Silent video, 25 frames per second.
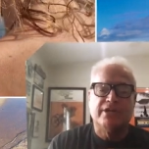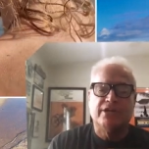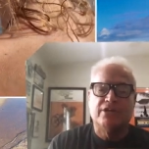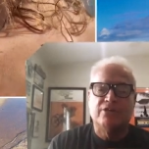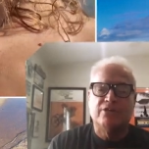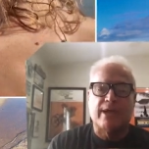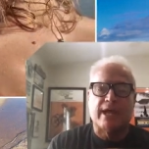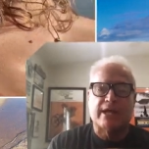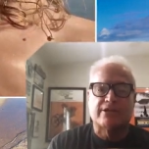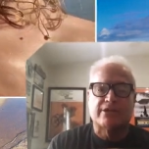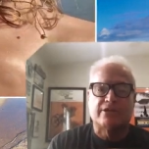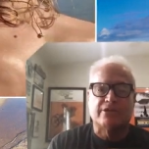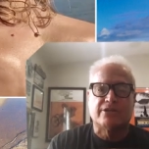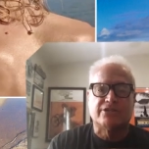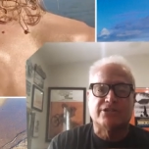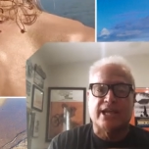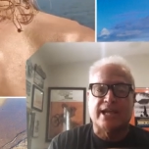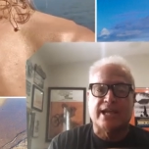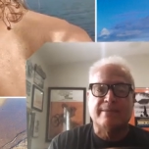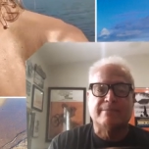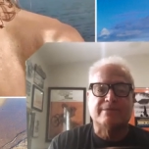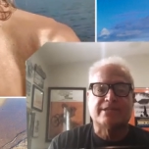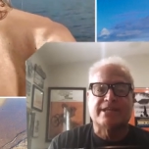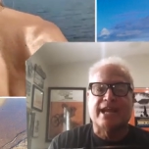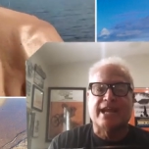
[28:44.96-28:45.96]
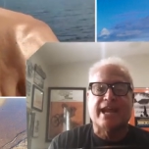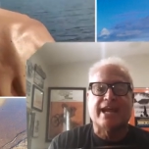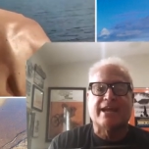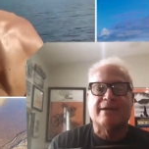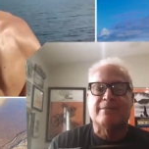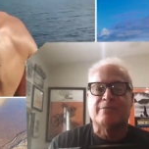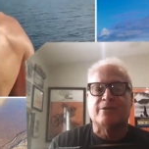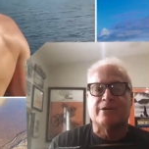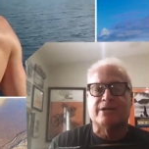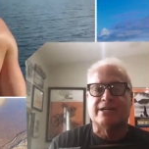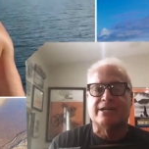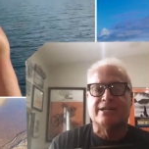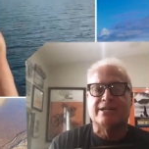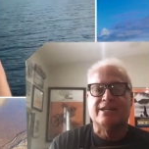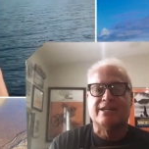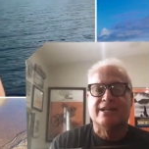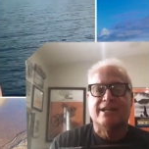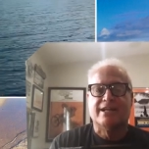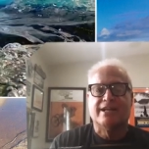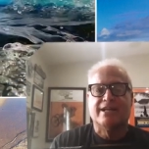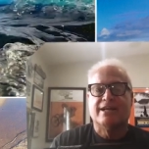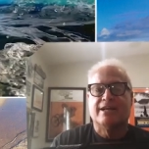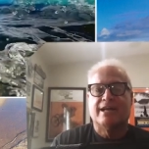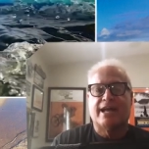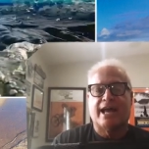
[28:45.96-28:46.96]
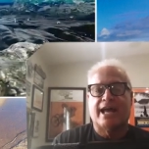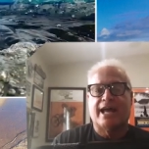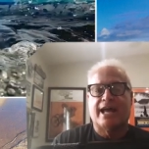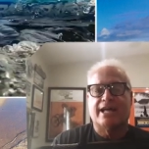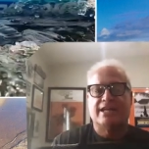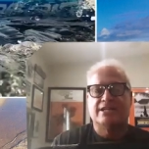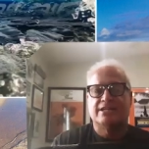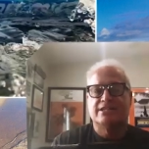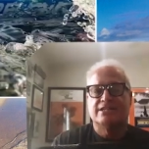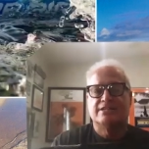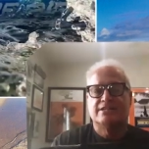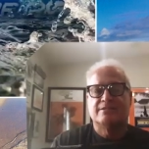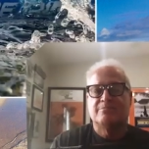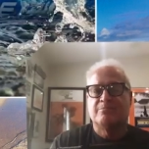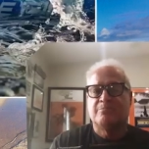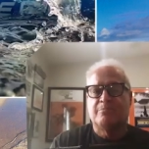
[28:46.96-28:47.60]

director James Cameron has